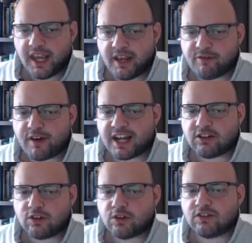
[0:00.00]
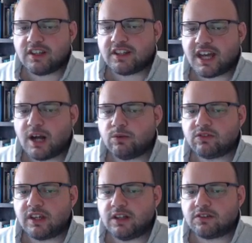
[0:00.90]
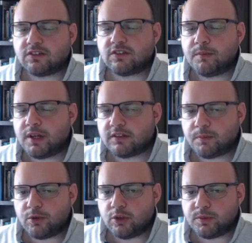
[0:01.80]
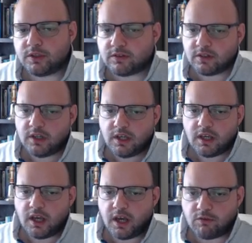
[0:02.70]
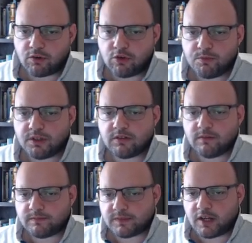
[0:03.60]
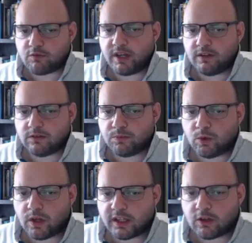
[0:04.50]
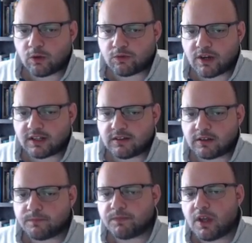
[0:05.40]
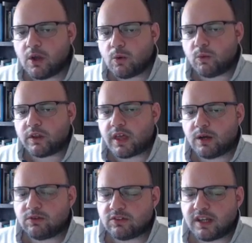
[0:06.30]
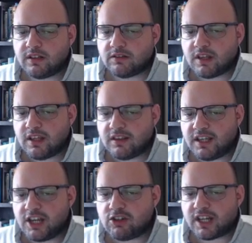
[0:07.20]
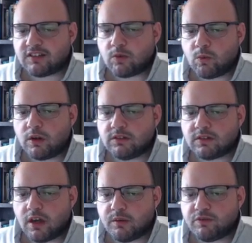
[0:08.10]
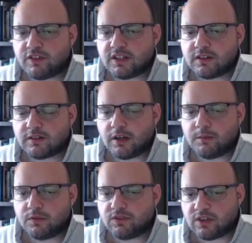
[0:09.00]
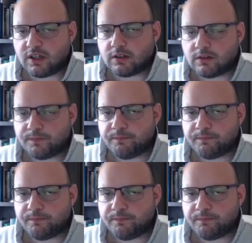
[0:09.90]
In fact, you could say that house sales are similar to permanent recruitment and rentals more like contracting. With house sales, the agent gets a one-time fee at the time of sale.